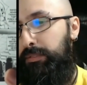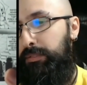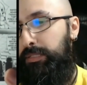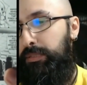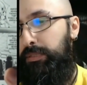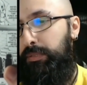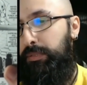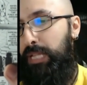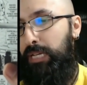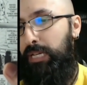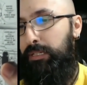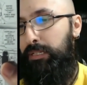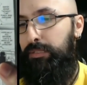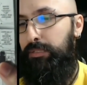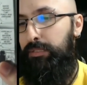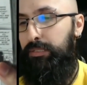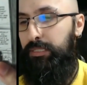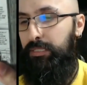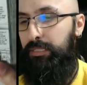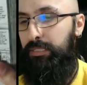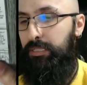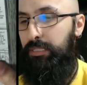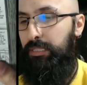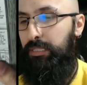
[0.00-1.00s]
See where that
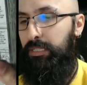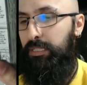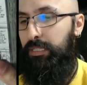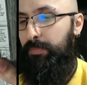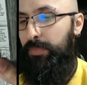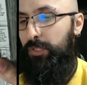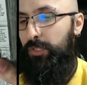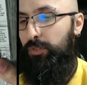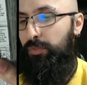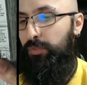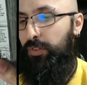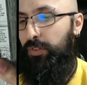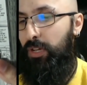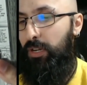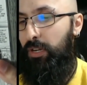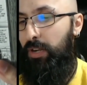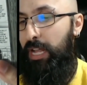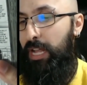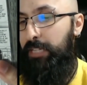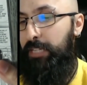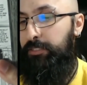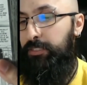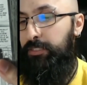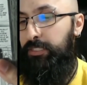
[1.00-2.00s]
goes. So we've got
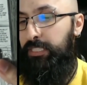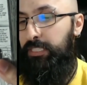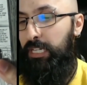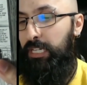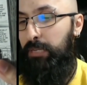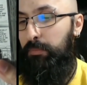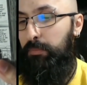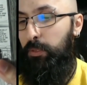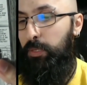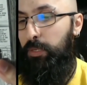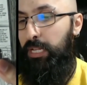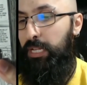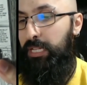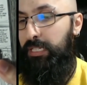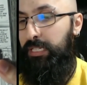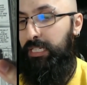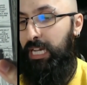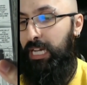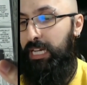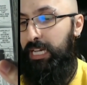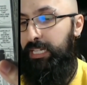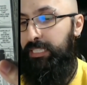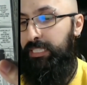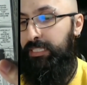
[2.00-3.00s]
our entrance ceremony and
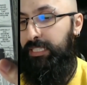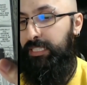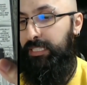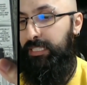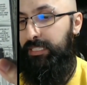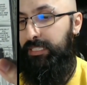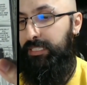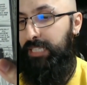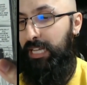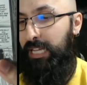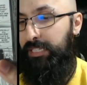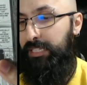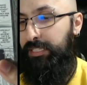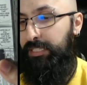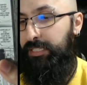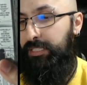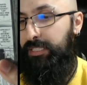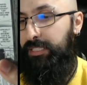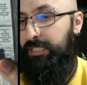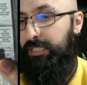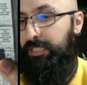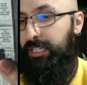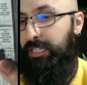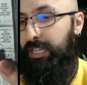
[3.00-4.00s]
guidance
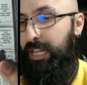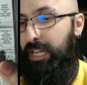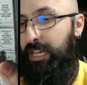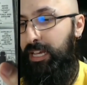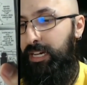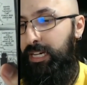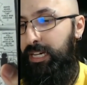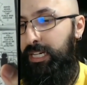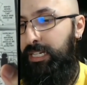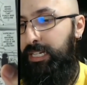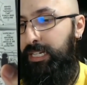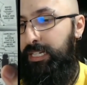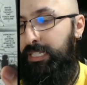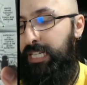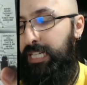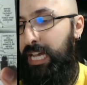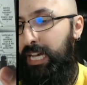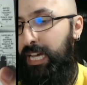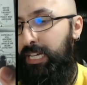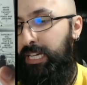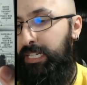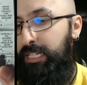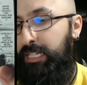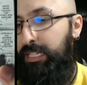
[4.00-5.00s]
sessions today, huh?
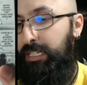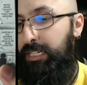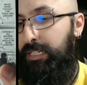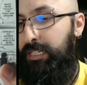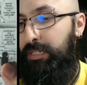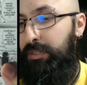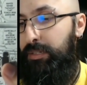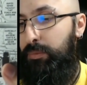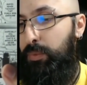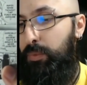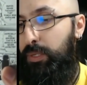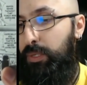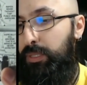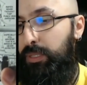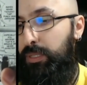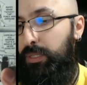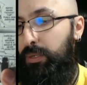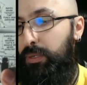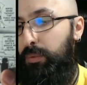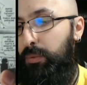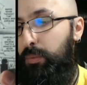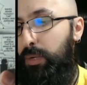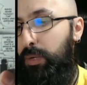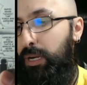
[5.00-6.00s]
Yeah.
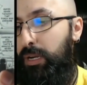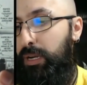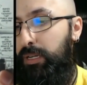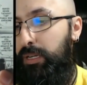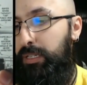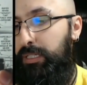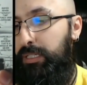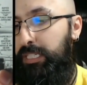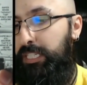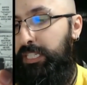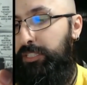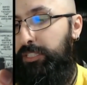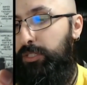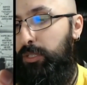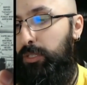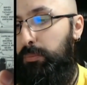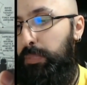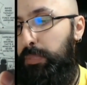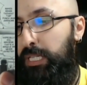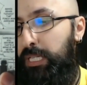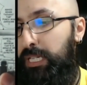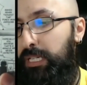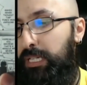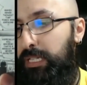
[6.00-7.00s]
Wonder what our teacher will
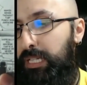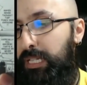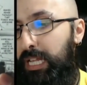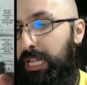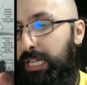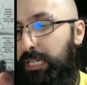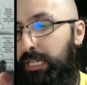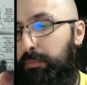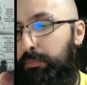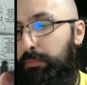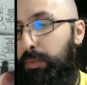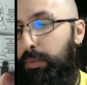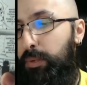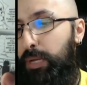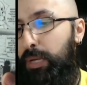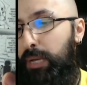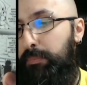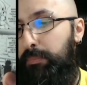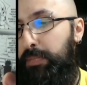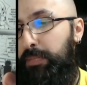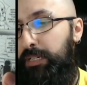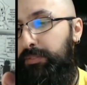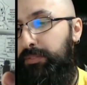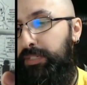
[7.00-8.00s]
be like. Boy,
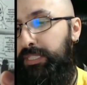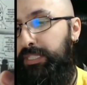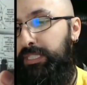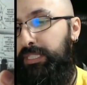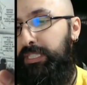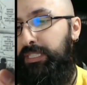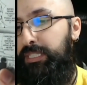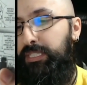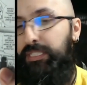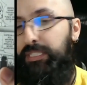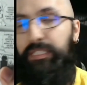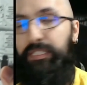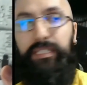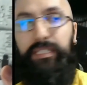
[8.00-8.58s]
I'm nervous.